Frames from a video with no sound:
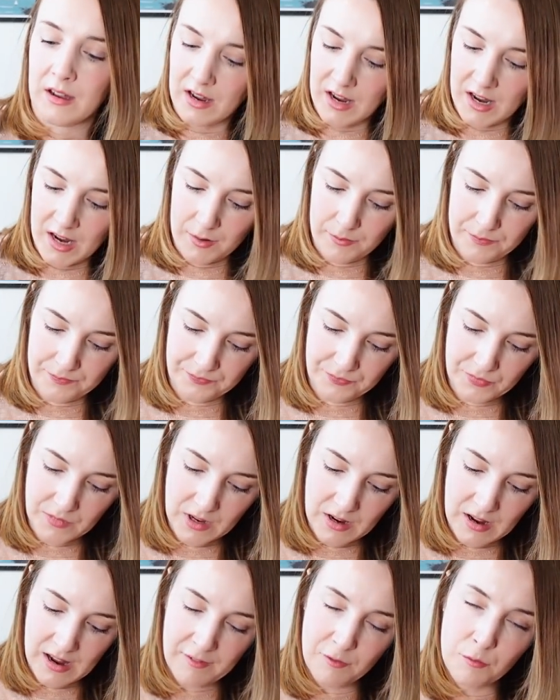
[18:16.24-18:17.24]
I
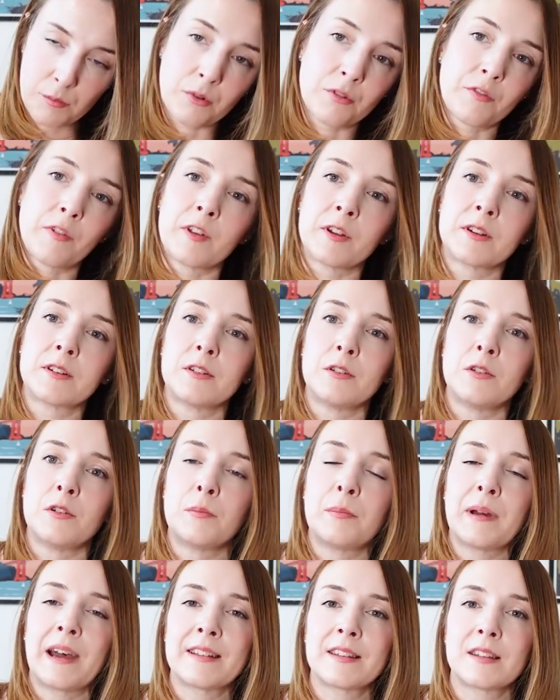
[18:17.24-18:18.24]
haven't bothered to
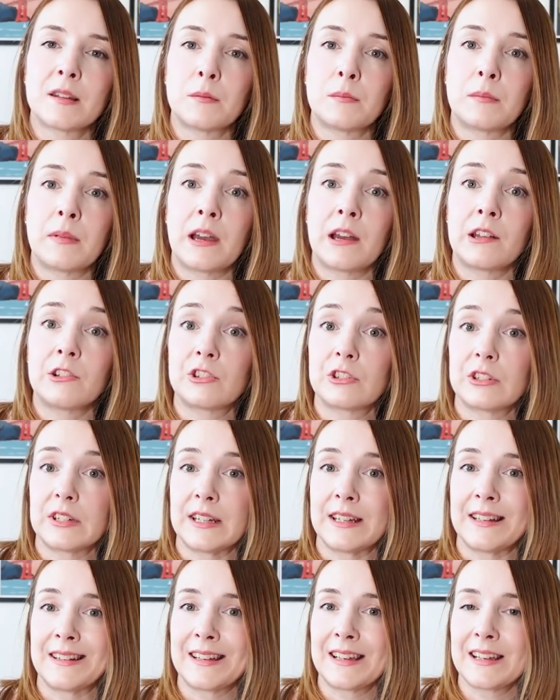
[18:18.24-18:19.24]
pattern match
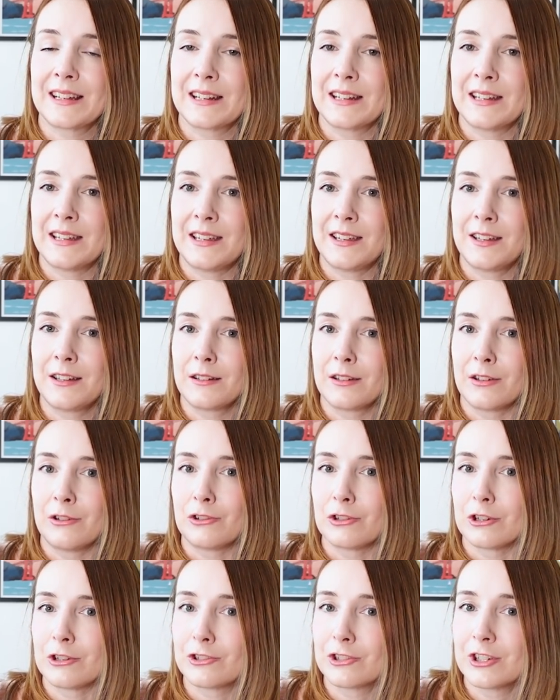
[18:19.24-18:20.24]
exactly,
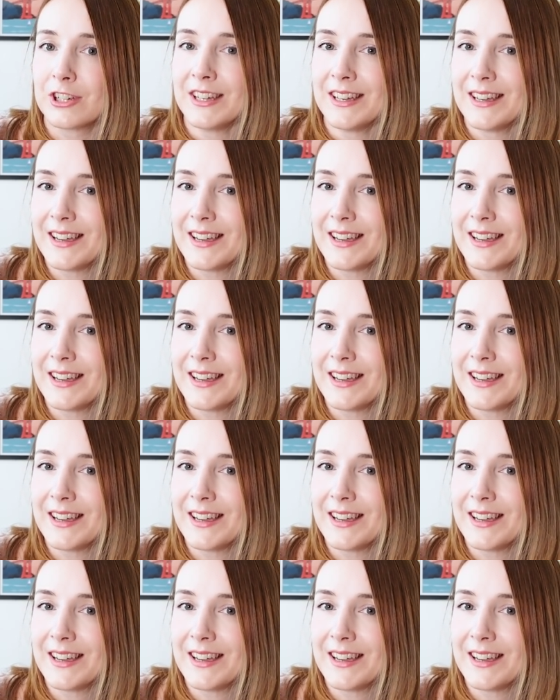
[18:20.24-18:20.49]
don't judge,